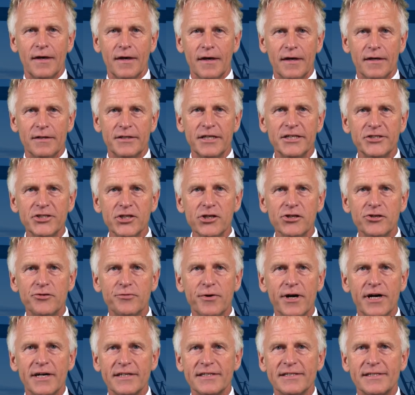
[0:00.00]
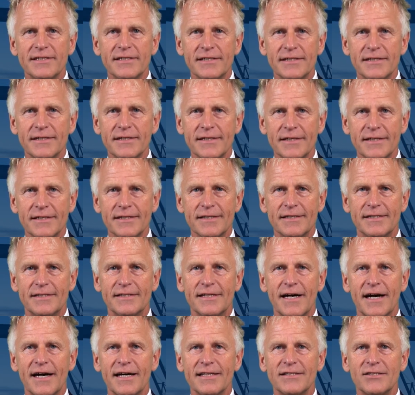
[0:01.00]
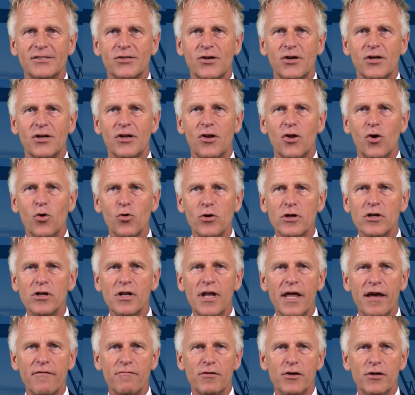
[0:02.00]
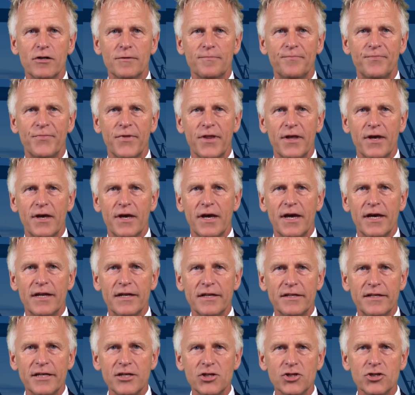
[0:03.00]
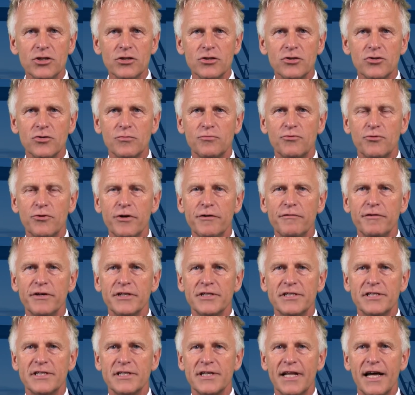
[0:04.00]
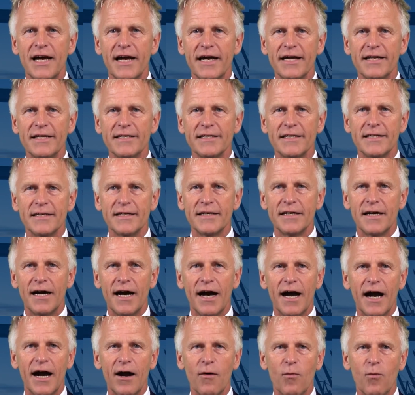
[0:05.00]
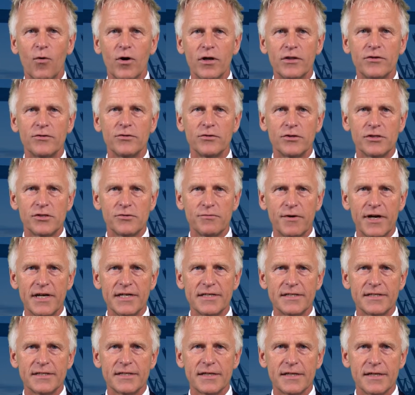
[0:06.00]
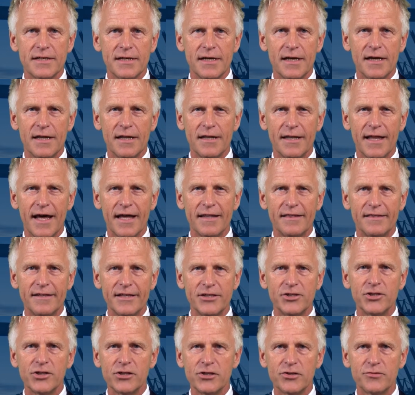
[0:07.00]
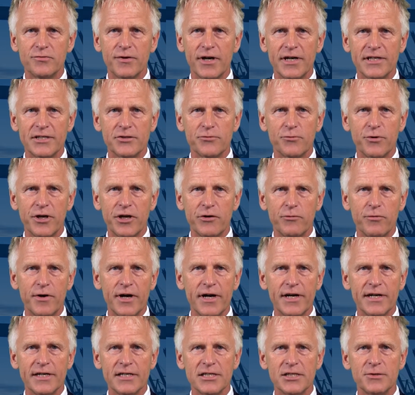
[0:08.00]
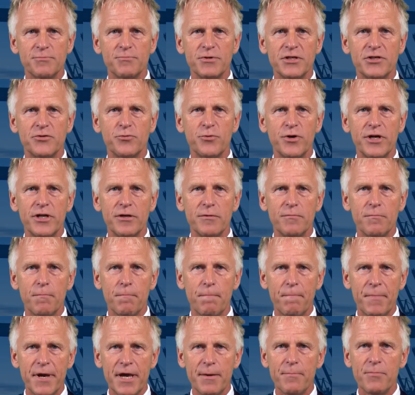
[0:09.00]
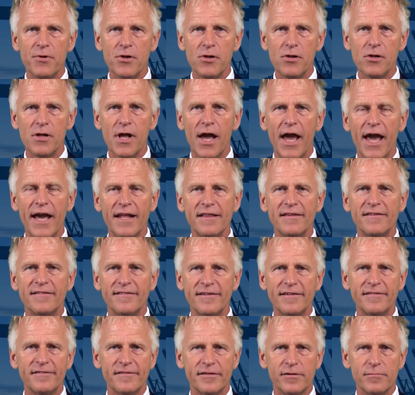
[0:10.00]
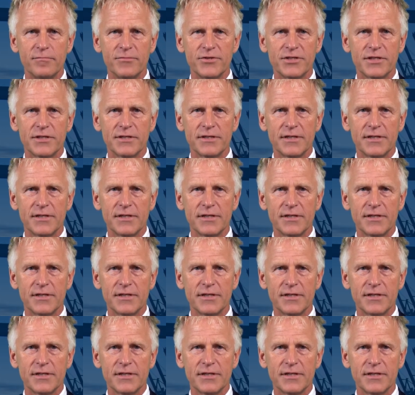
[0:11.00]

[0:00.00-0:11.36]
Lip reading: Digital trust starts on local level. In addition to previous slide, I want to stress that digital trust requires between people and systems.